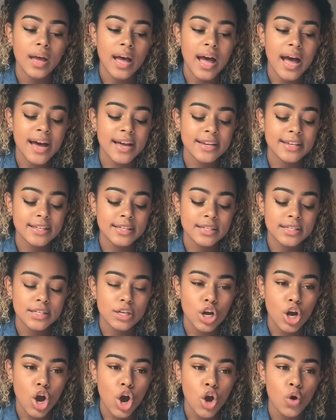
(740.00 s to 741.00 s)
And
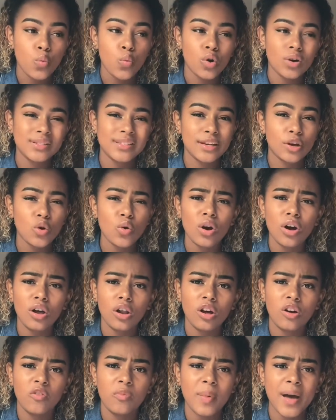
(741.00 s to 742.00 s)
I was in quite a
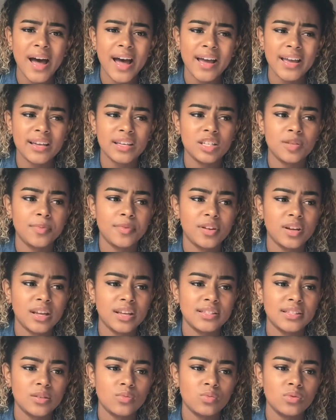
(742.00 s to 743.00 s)
lot of pain, to be
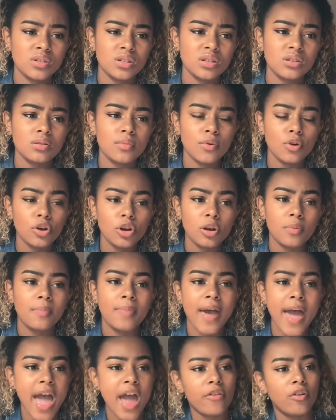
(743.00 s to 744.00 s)
honest. It wasn't
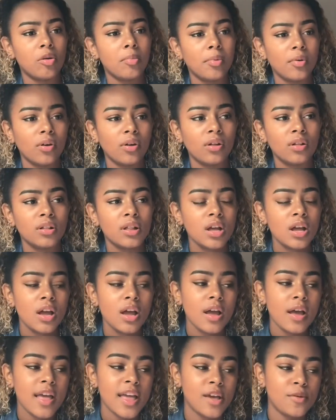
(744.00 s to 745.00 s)
unbearable.
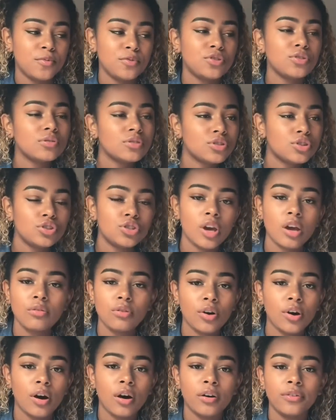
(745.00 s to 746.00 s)
It was just, don't
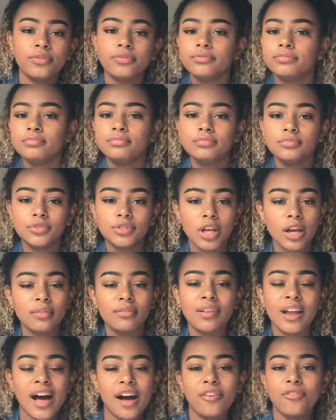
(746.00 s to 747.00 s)
cough, don't
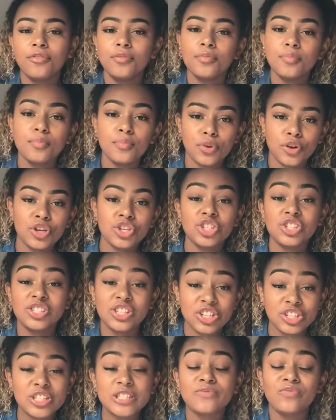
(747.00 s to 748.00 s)
laugh, because your
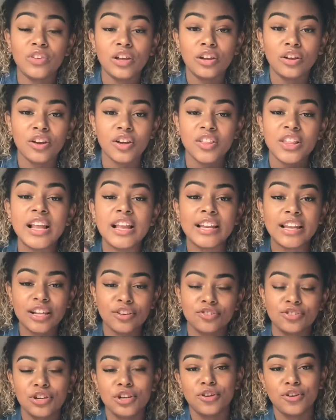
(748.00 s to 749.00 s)
stitches feel like they're
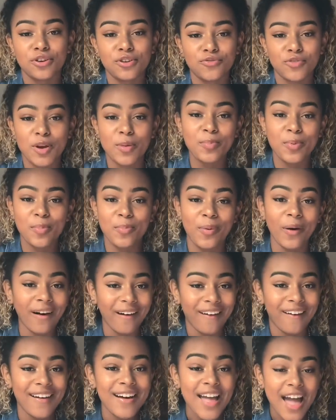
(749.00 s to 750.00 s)
literally going to rip
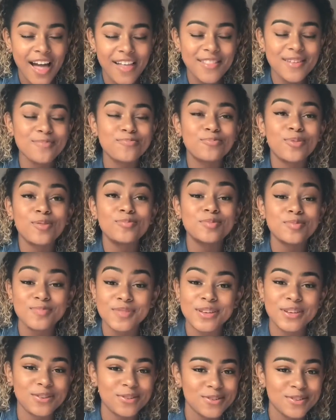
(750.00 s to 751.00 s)
apart. And they
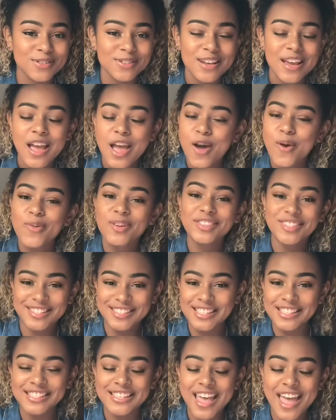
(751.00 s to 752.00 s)
probably could, which is
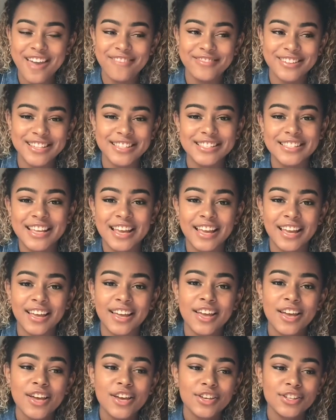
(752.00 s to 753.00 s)
the scariest thing.
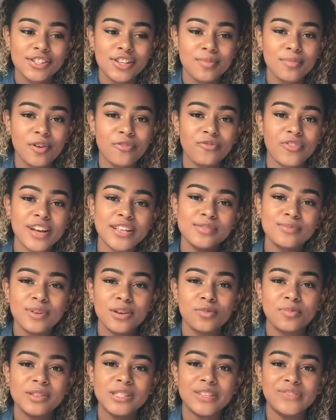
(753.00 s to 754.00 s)
So my friends were
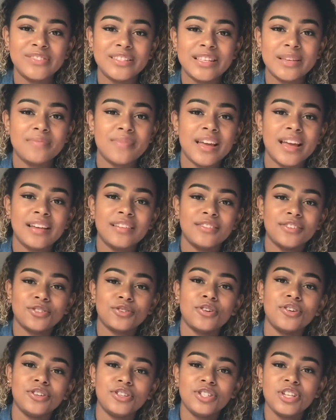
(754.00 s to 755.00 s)
coming to visit me and like
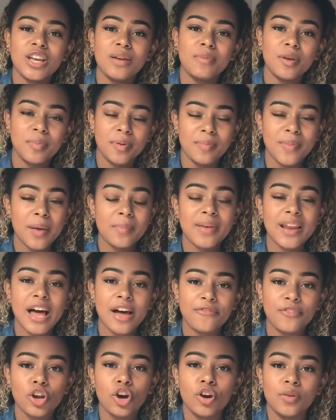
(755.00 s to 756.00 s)
trying to cheer me up and make me
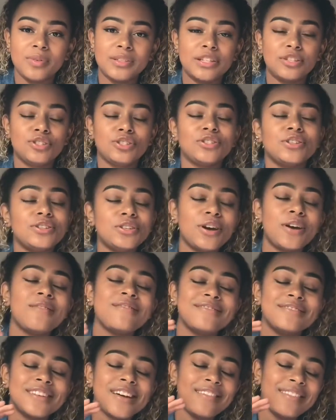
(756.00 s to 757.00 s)
laugh, and I was literally like, no,
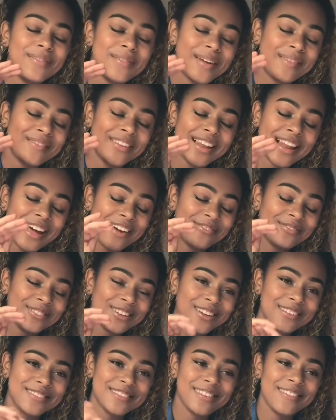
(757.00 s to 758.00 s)
don't make me laugh,
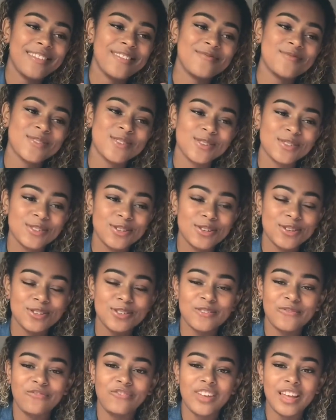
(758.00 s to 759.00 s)
don't do it, because you could
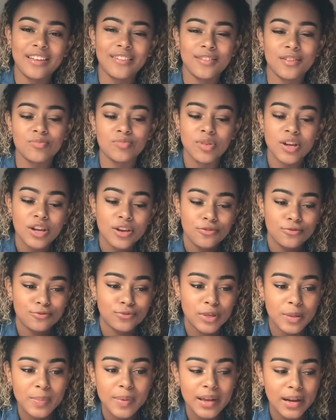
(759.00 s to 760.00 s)
just feel them
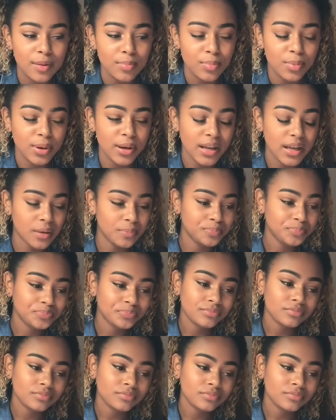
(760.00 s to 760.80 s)
ripping and pulling.